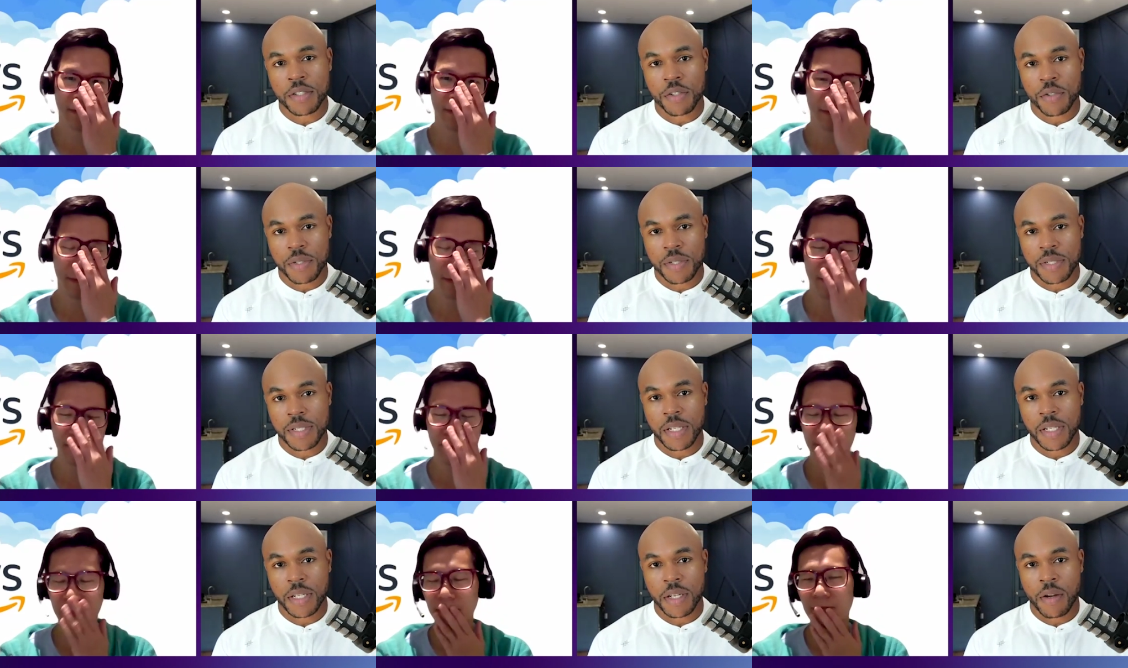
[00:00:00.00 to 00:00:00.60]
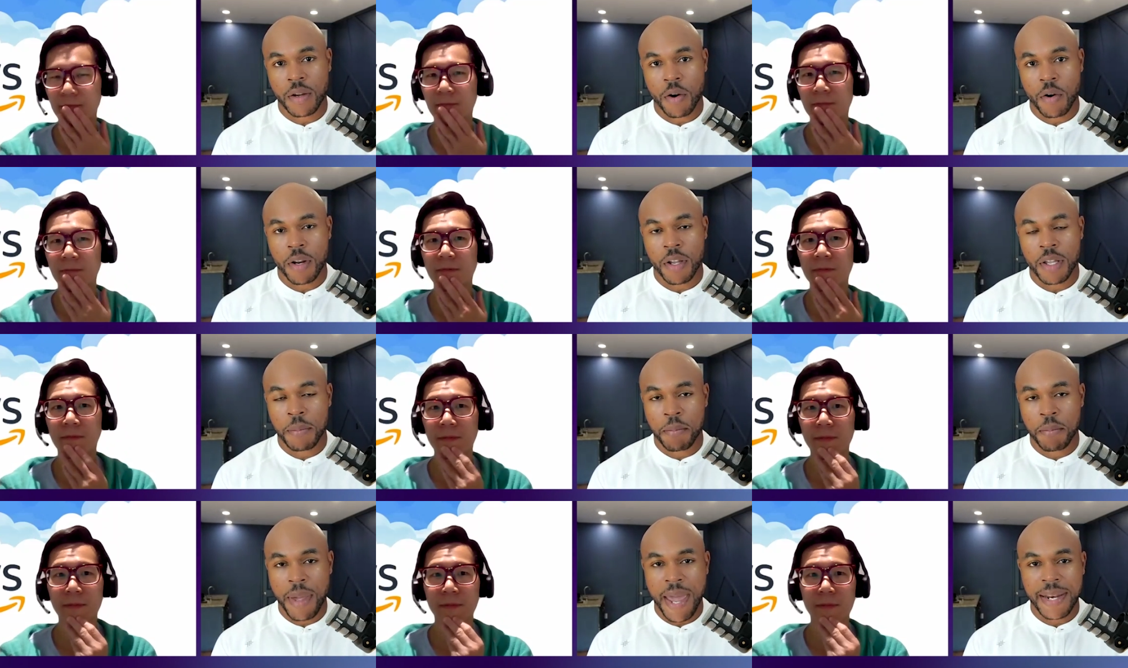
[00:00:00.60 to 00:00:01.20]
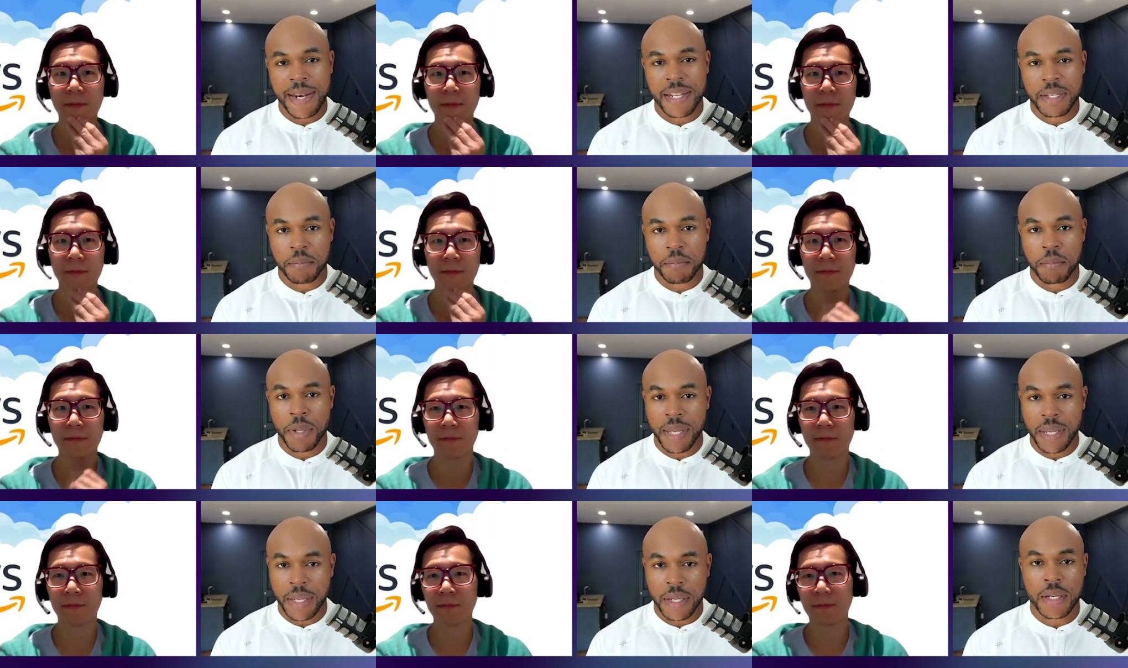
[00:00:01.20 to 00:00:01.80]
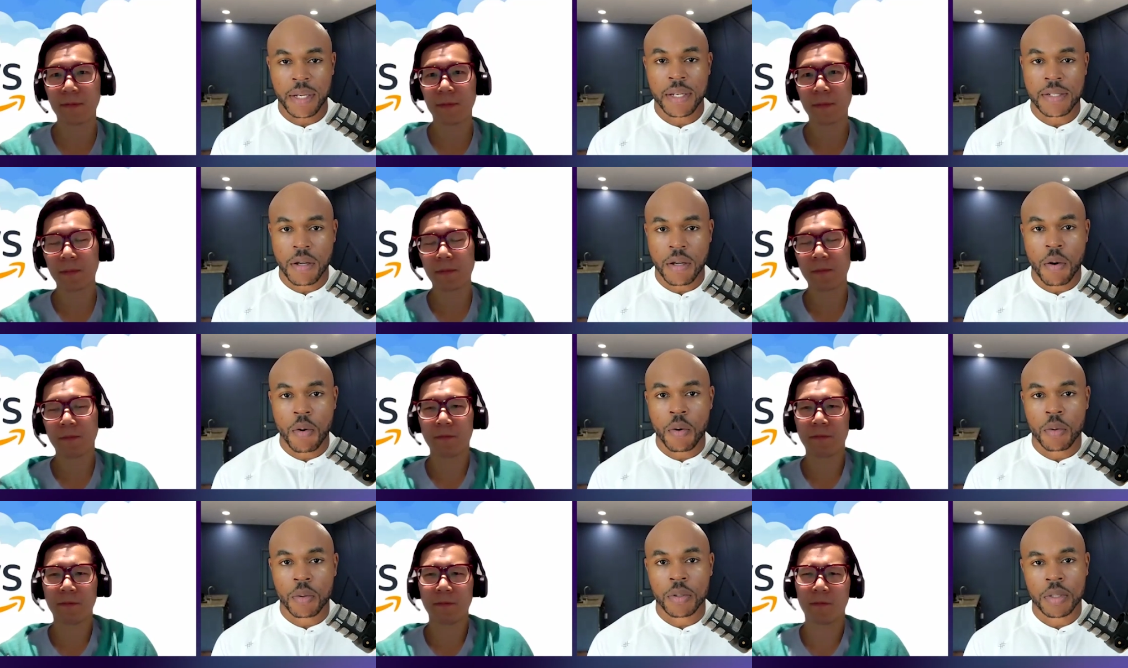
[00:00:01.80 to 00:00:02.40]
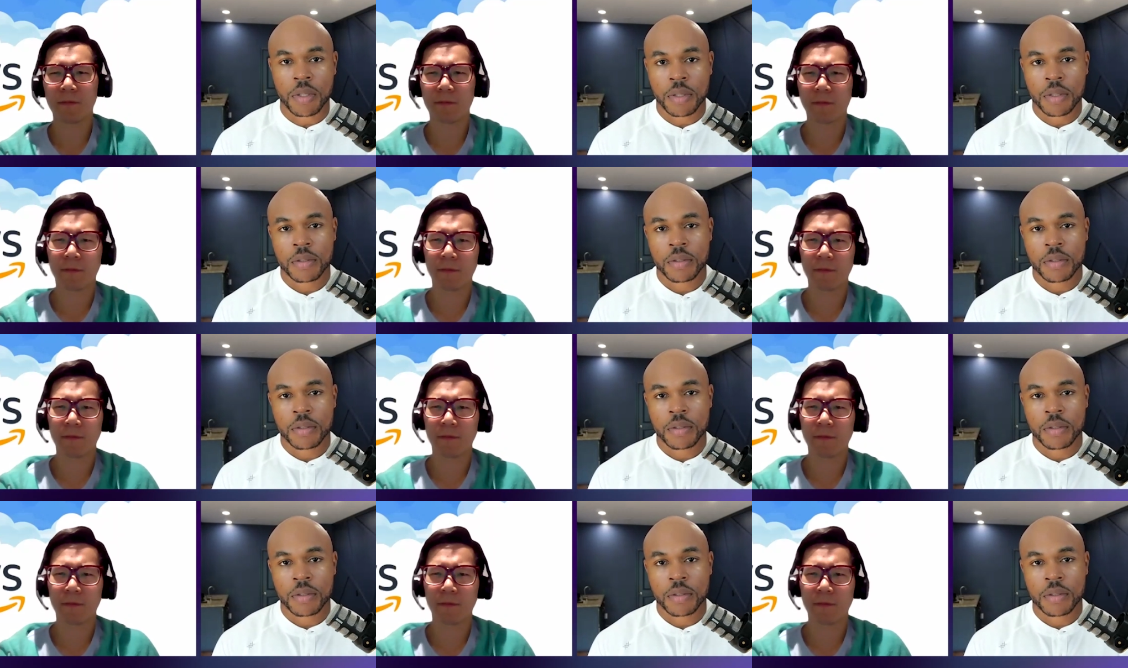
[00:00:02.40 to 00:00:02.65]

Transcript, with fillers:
Speaker 1: that you're seeing are impacting banking as a whole?